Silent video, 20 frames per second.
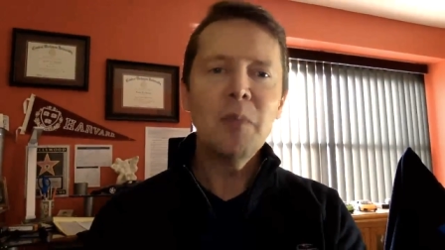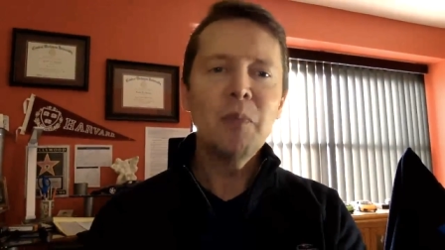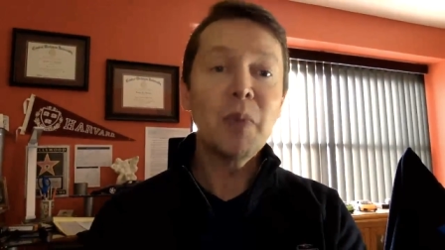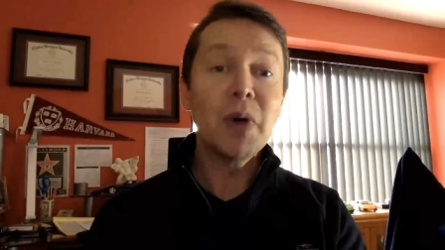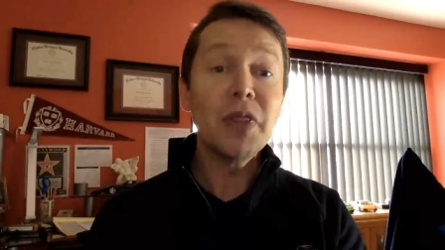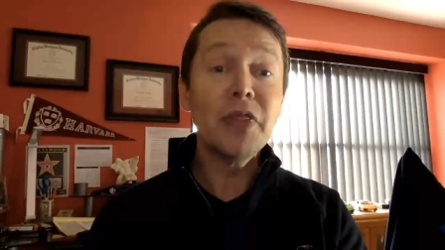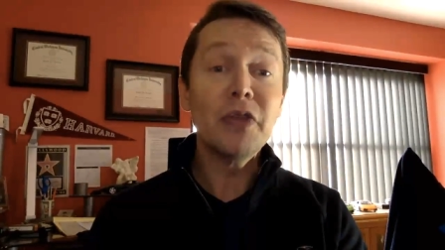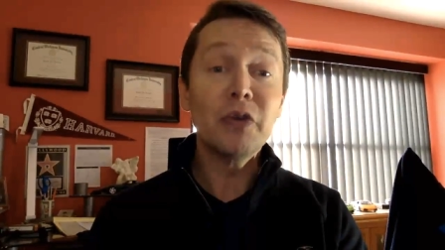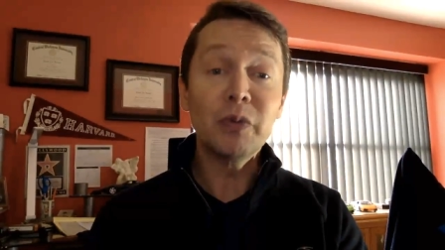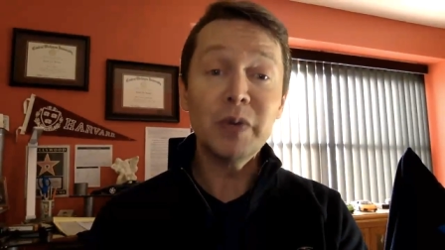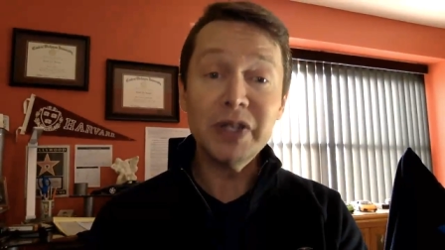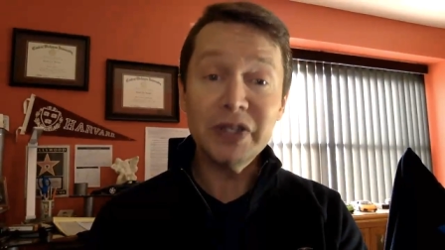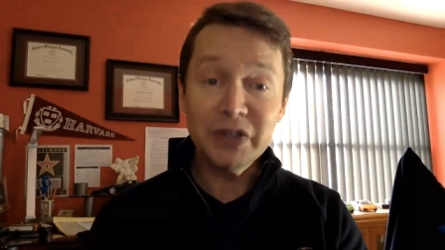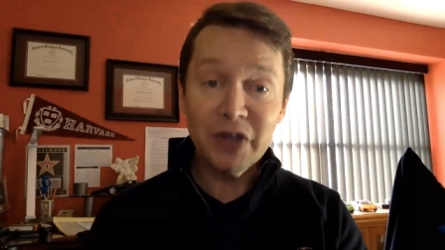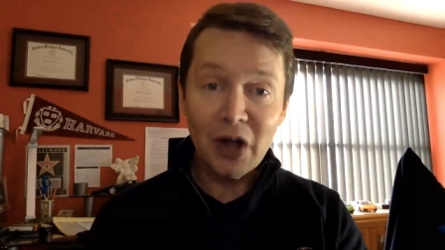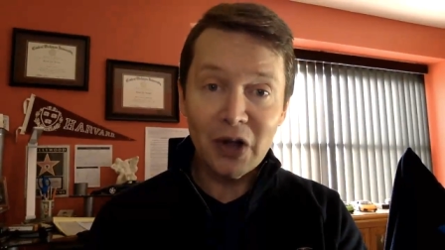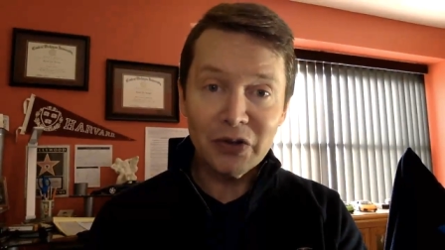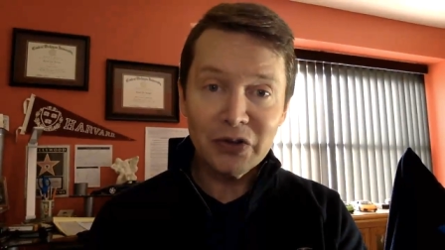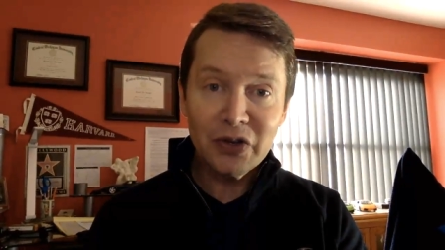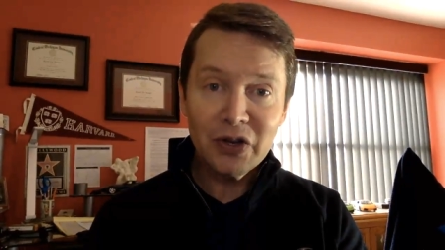but the
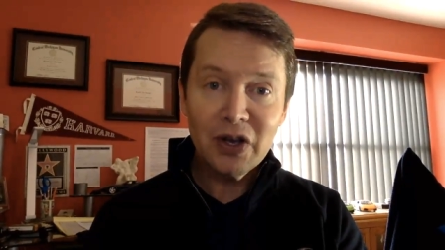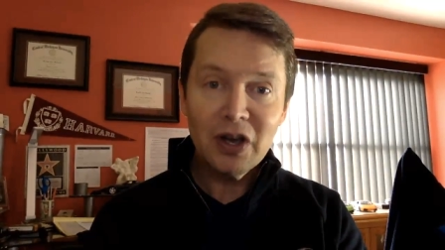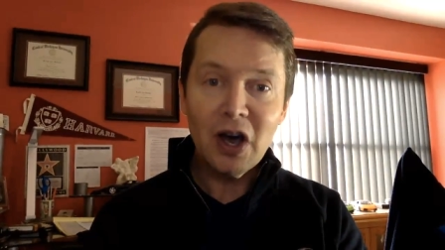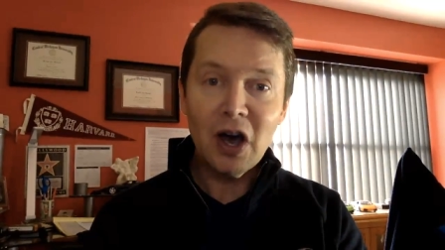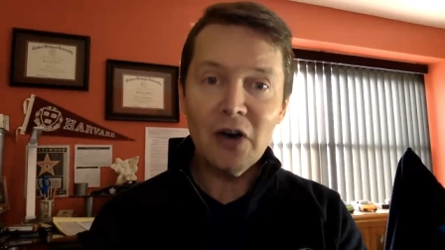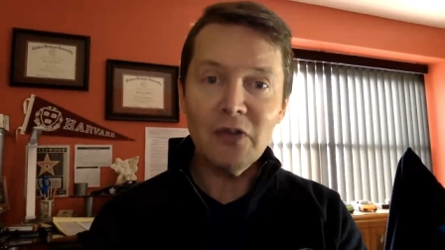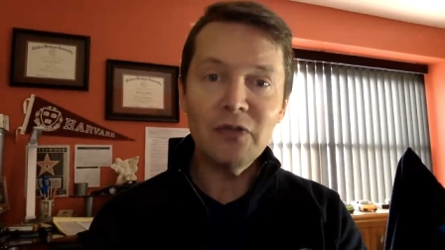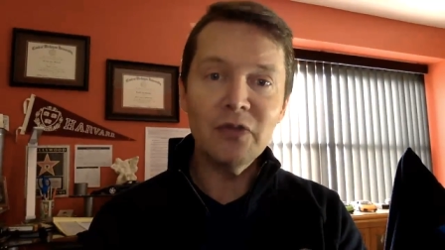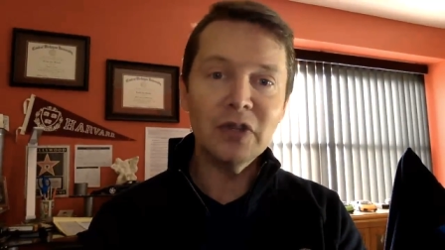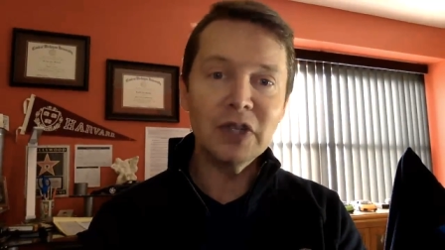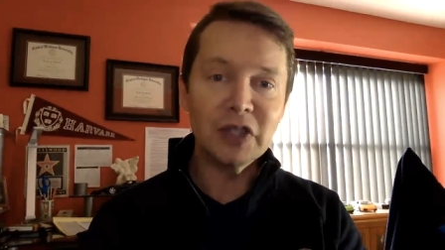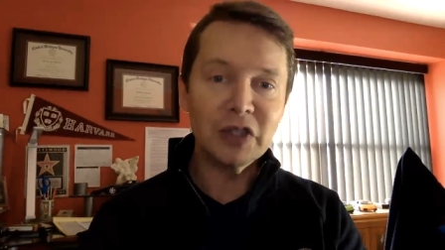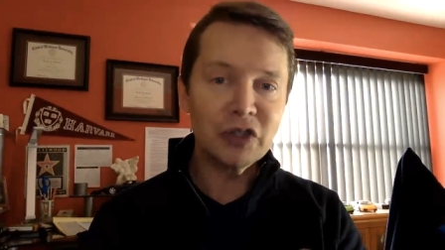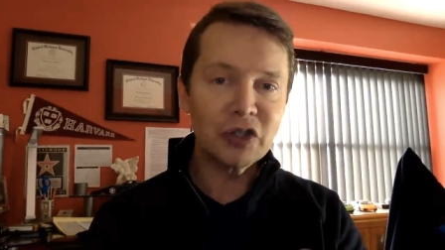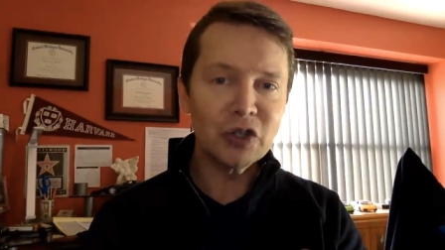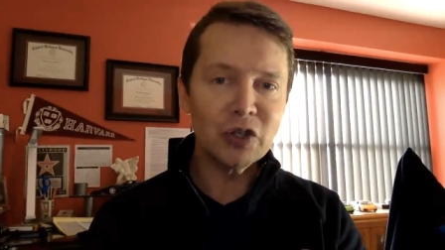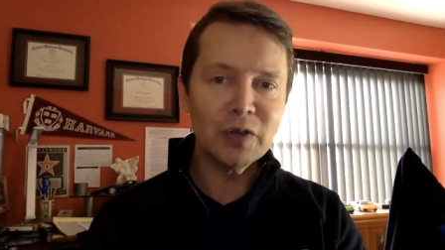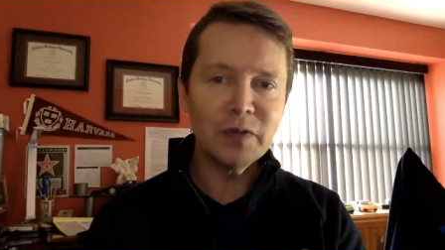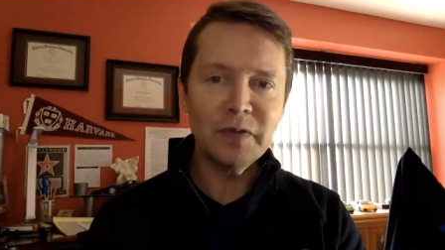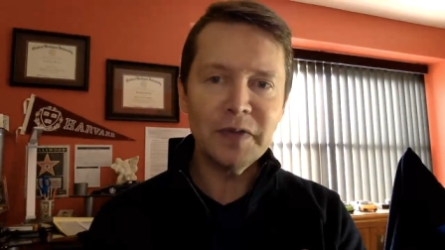result of
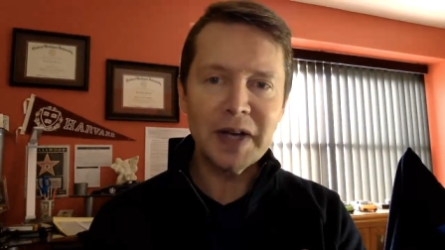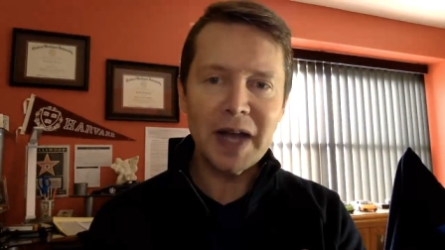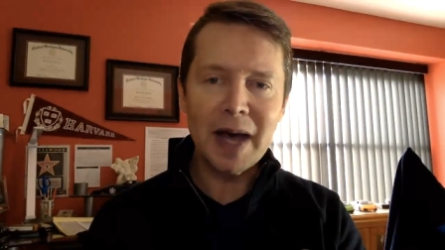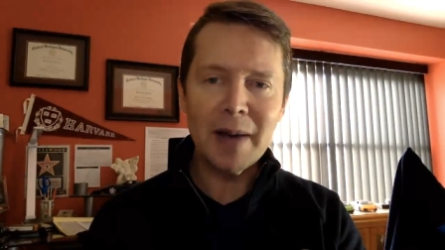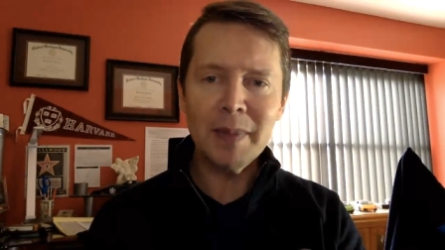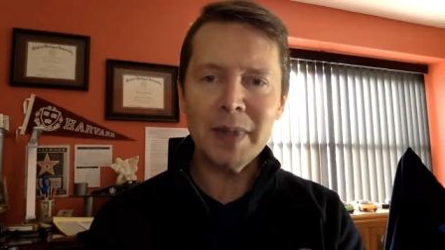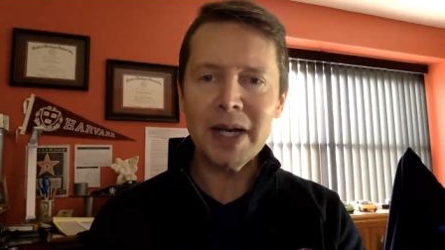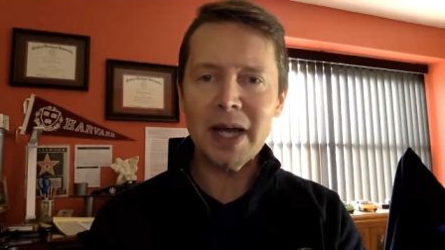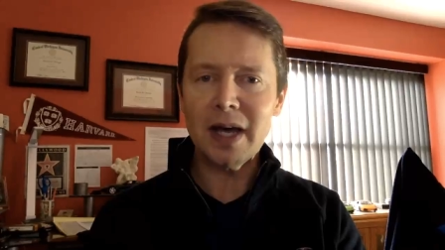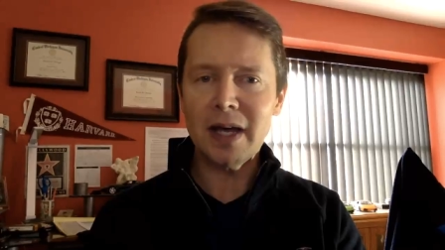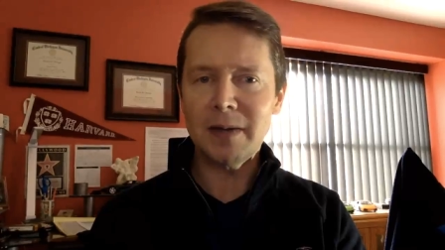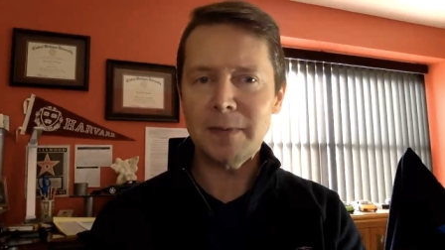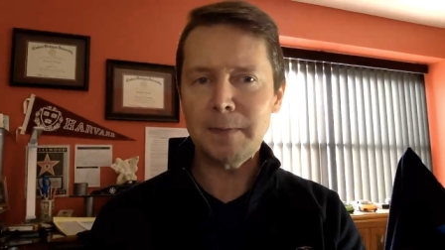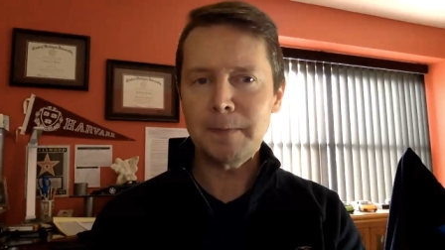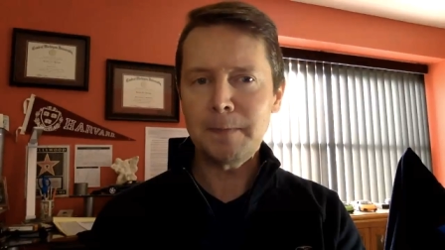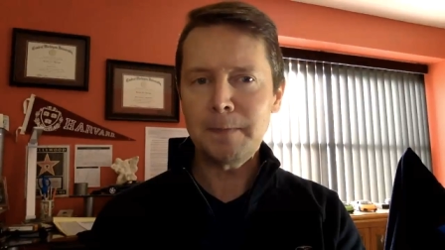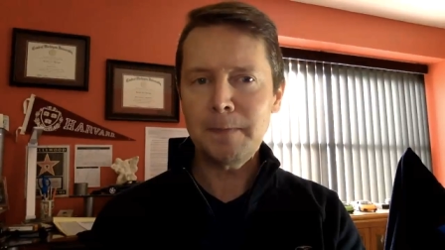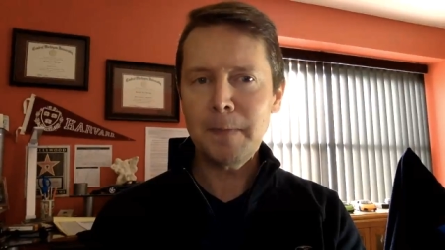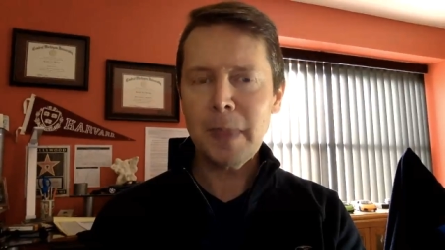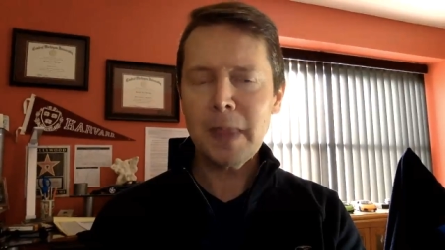volitional phenomenon,
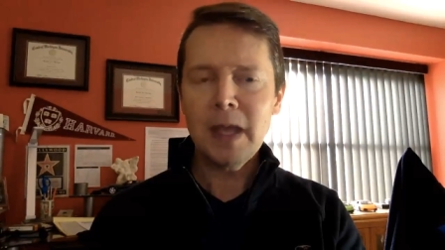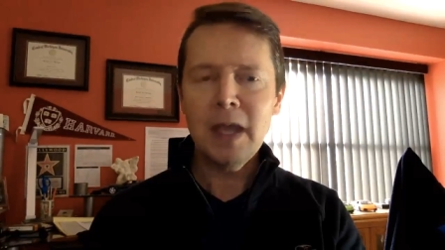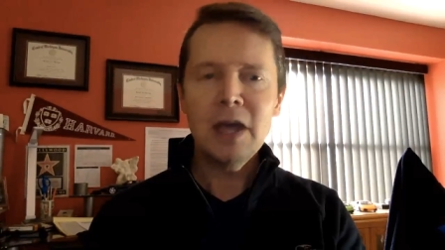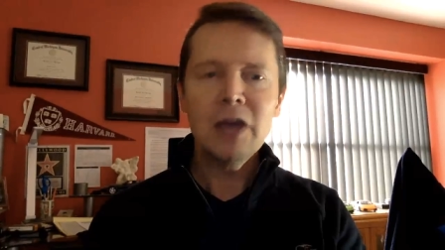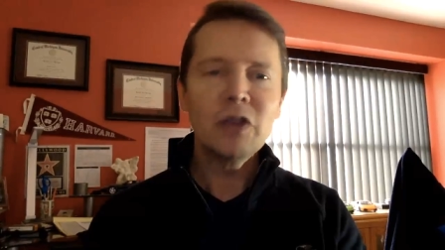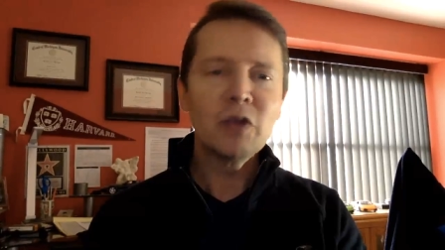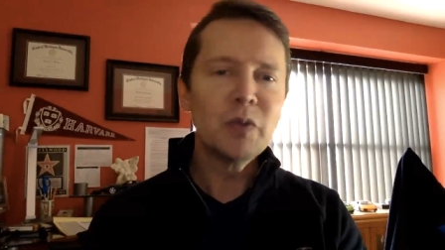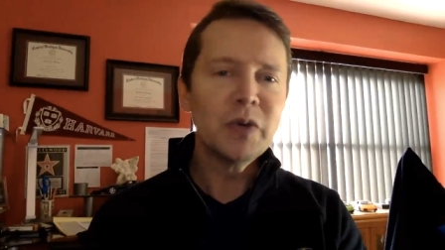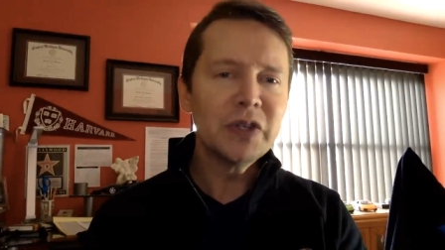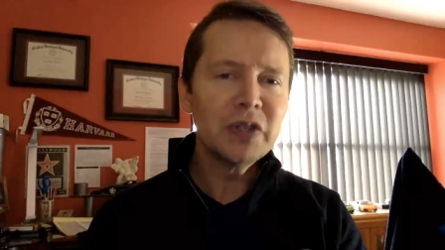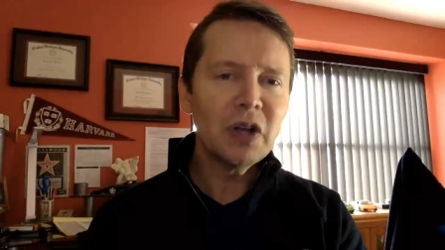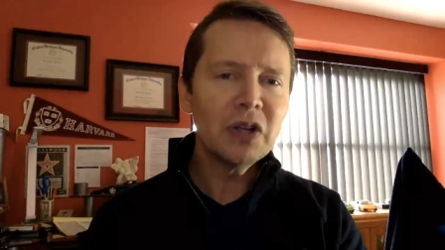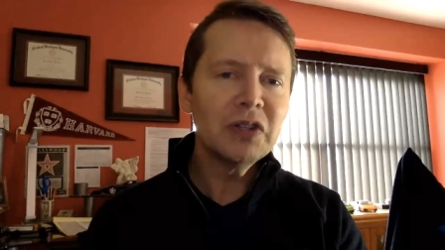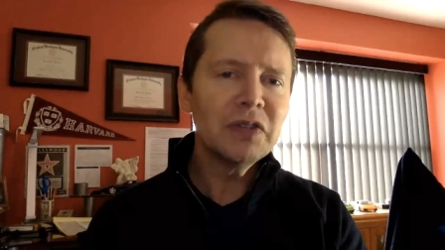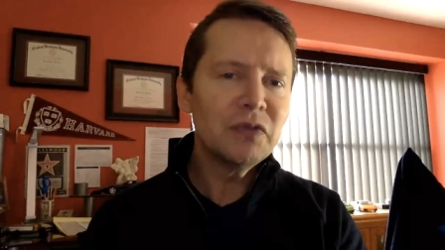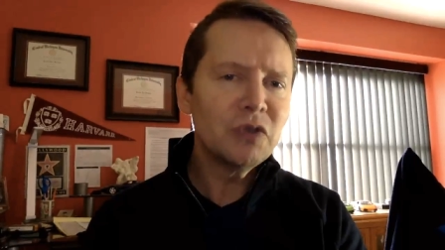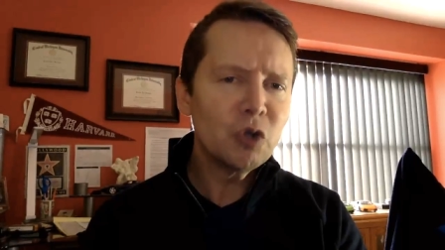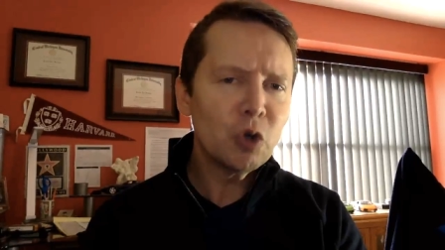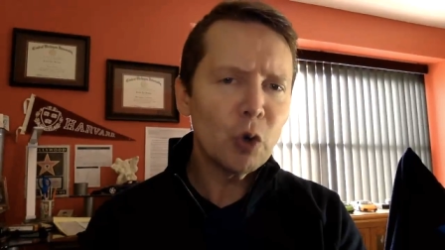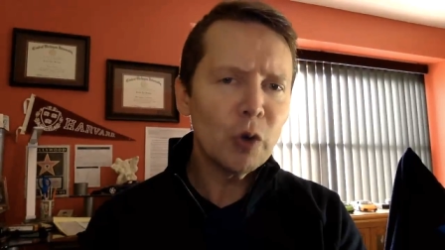the result
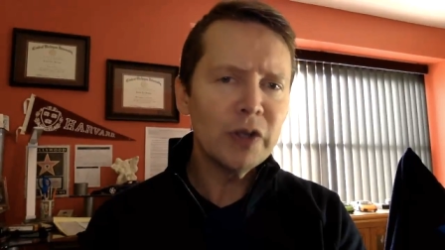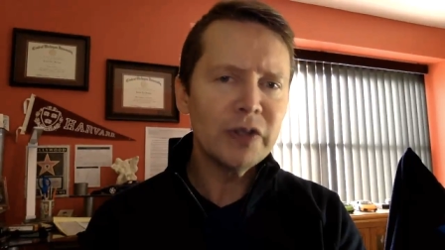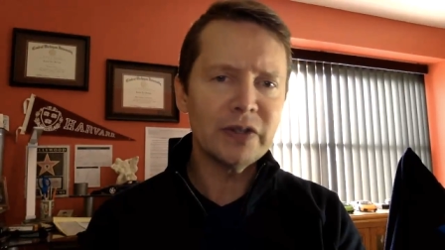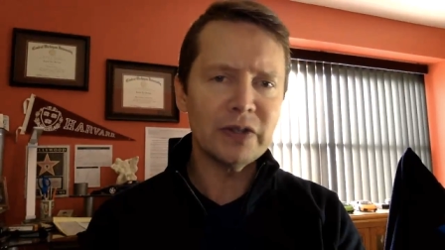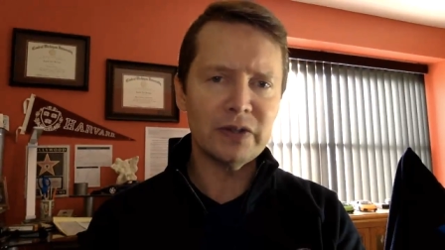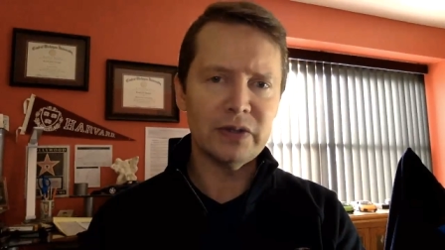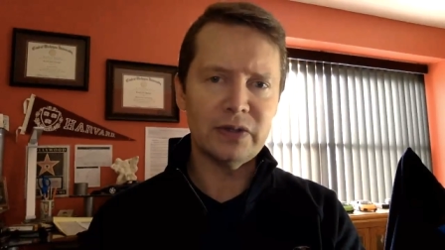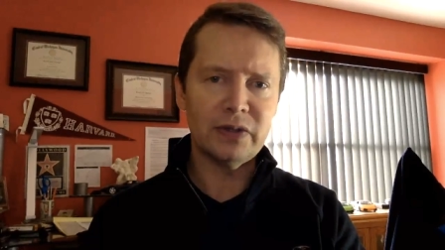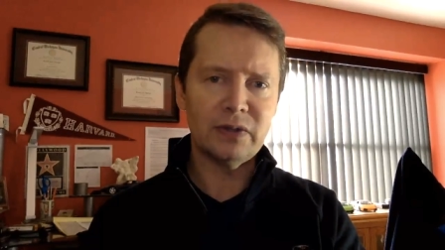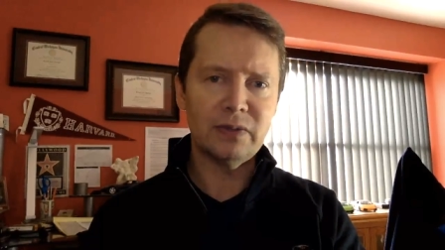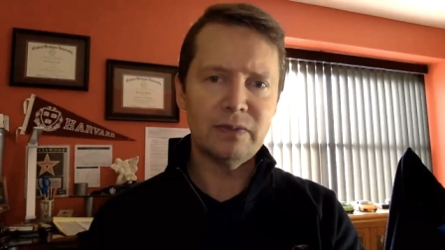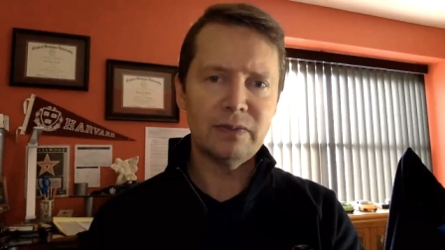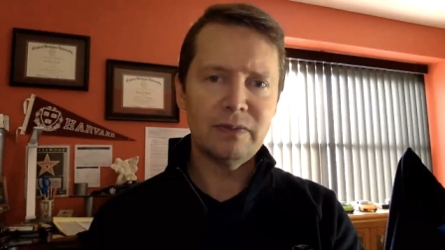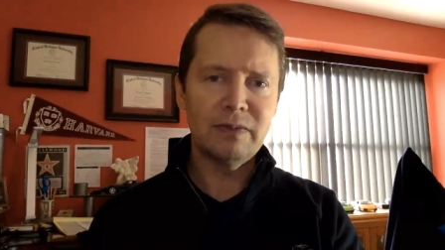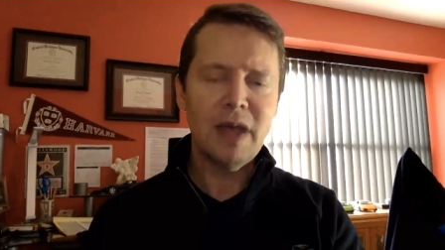of choices.